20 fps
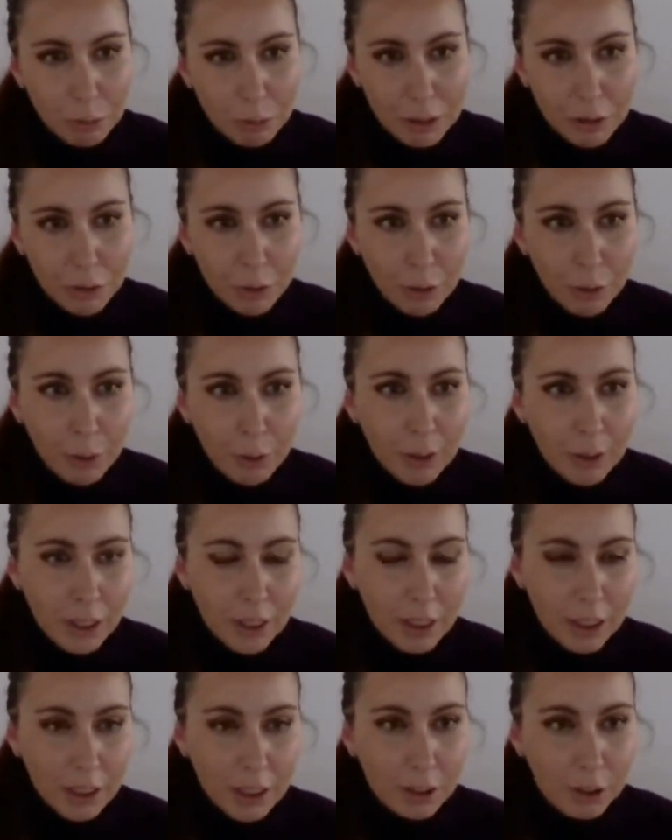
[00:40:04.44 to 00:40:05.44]
withdraw
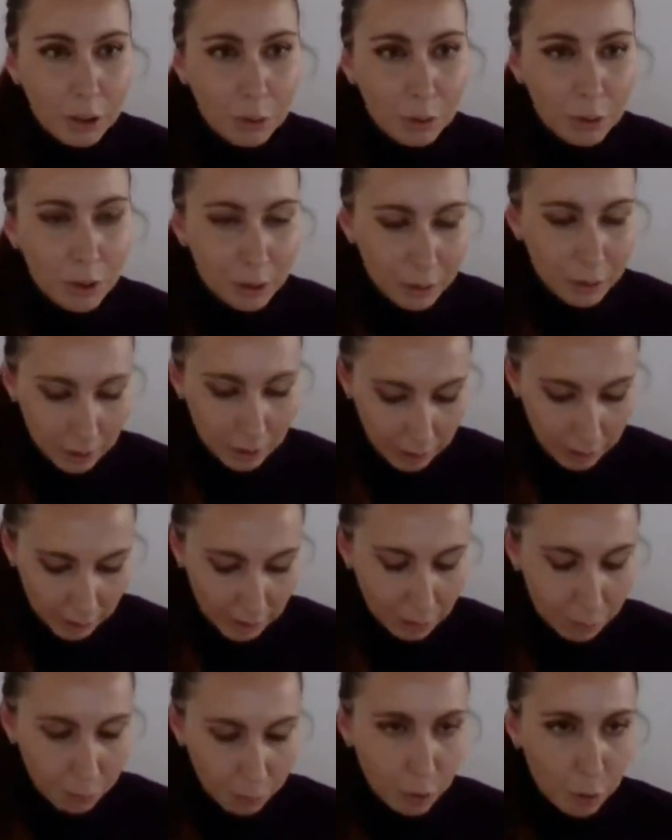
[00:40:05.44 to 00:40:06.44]
its
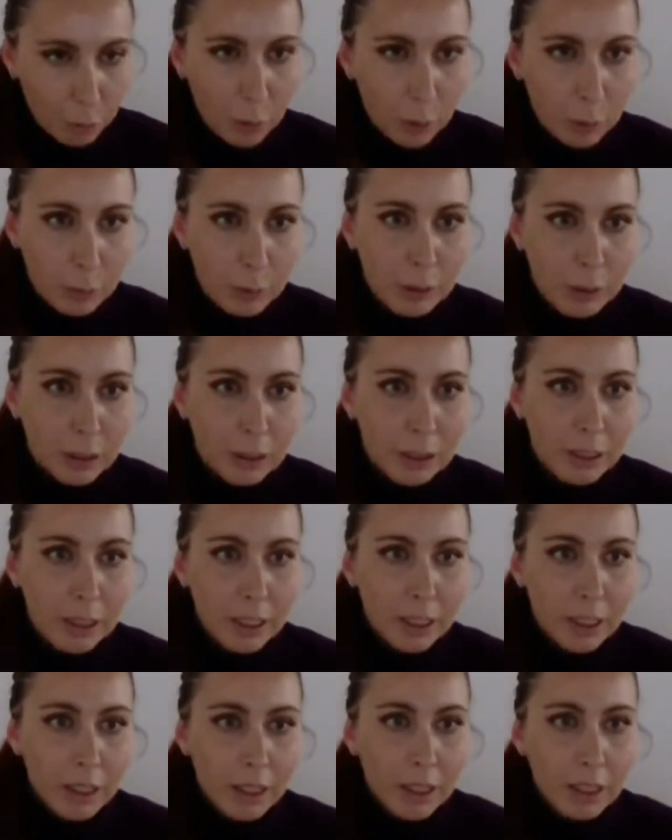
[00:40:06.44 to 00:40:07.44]
proposal
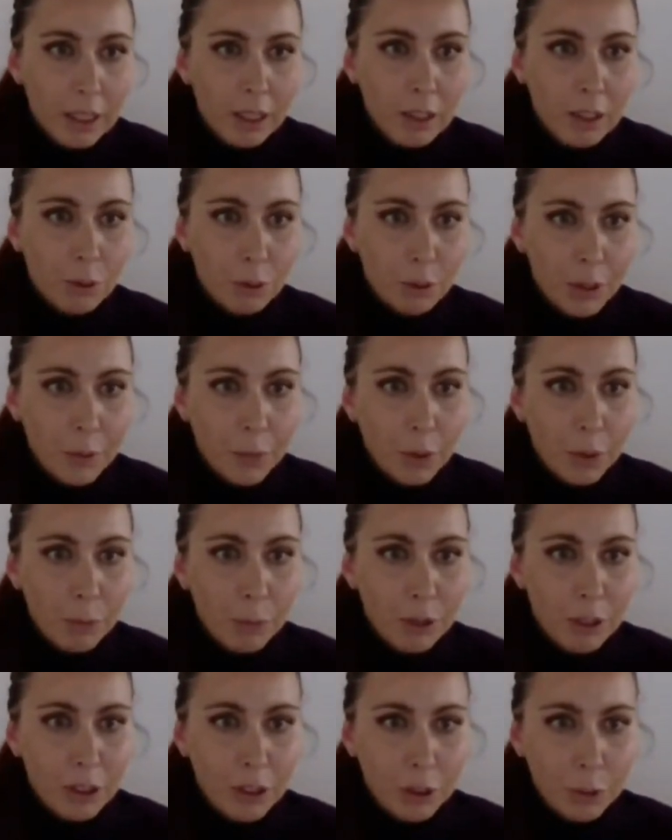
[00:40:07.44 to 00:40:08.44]
to
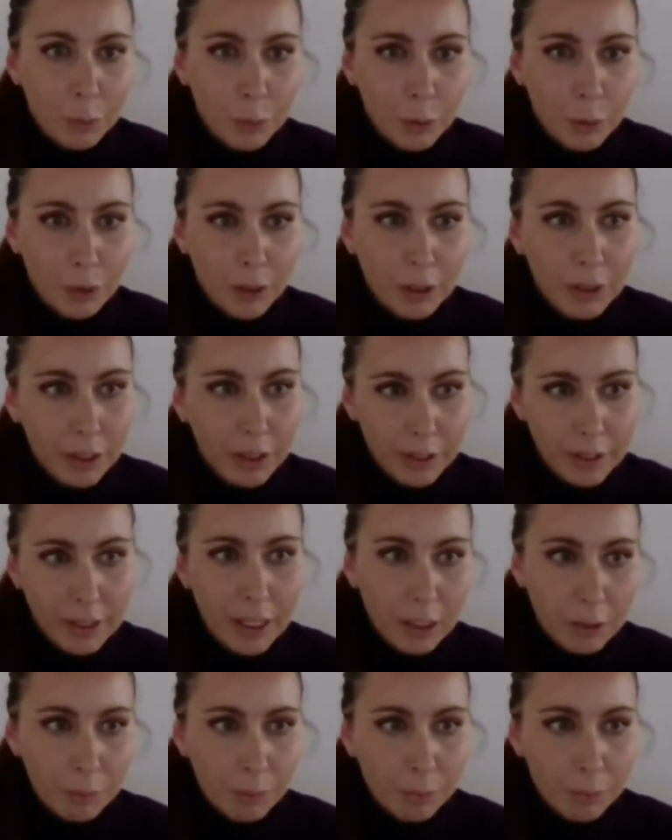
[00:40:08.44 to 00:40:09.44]
reform the disputed
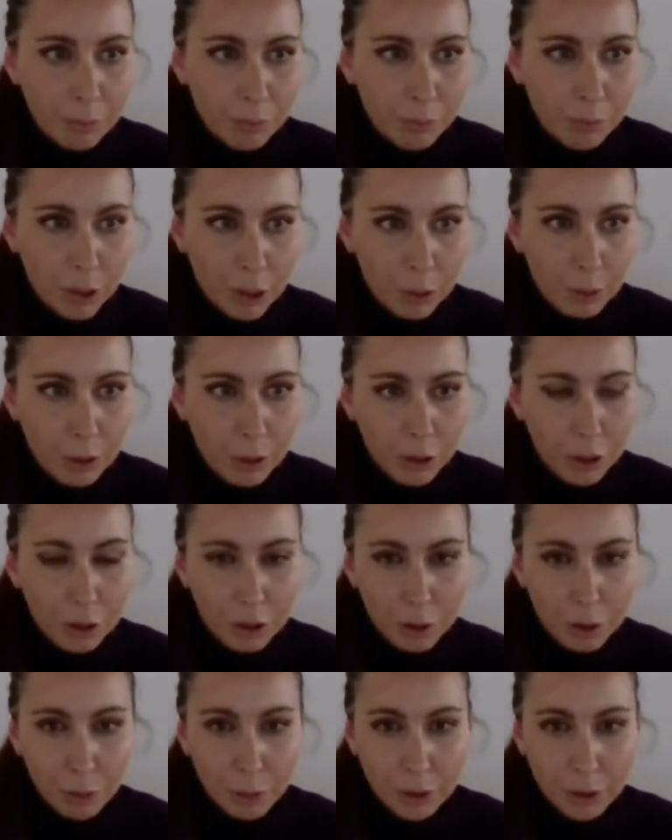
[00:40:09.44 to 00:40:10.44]
asylum
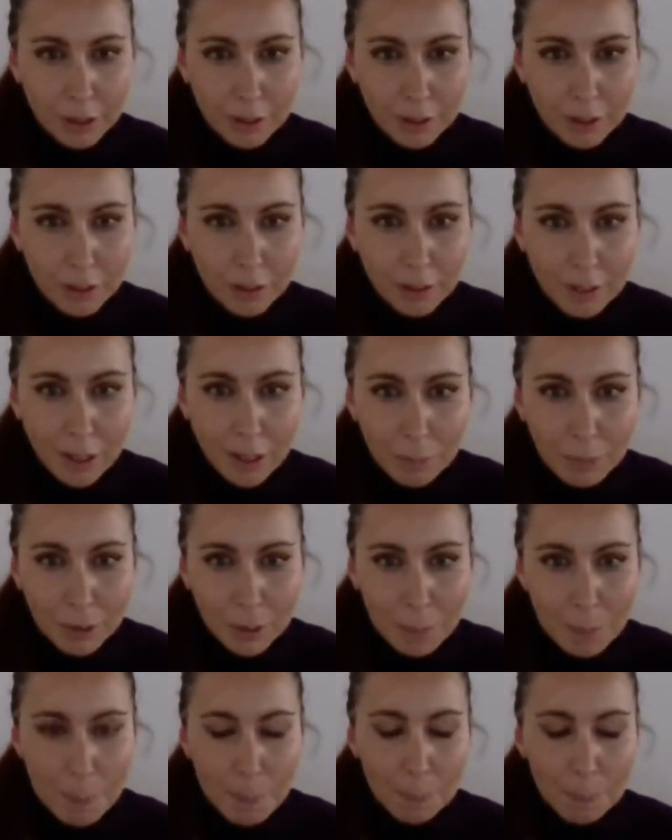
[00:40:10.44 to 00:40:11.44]
regulation known as
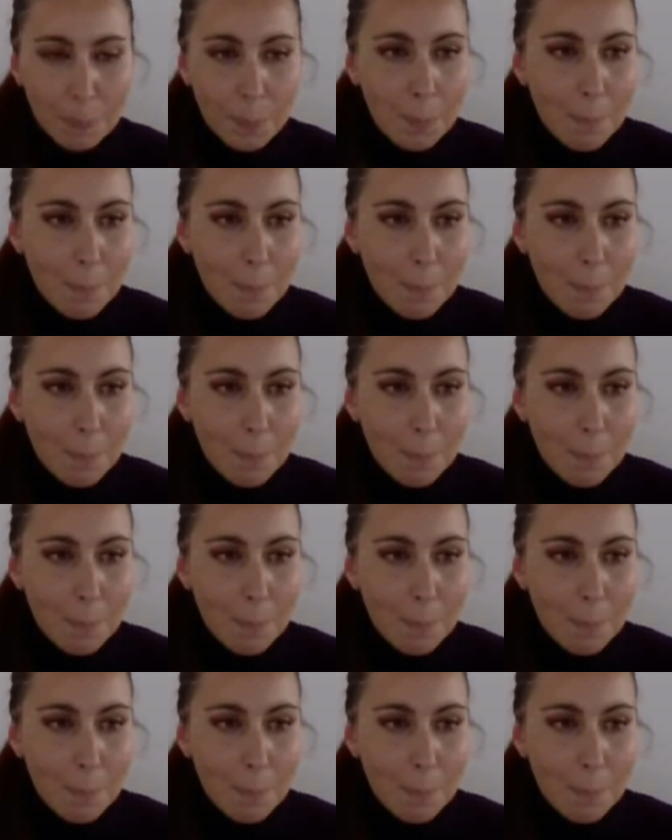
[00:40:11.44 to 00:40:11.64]
Dublin.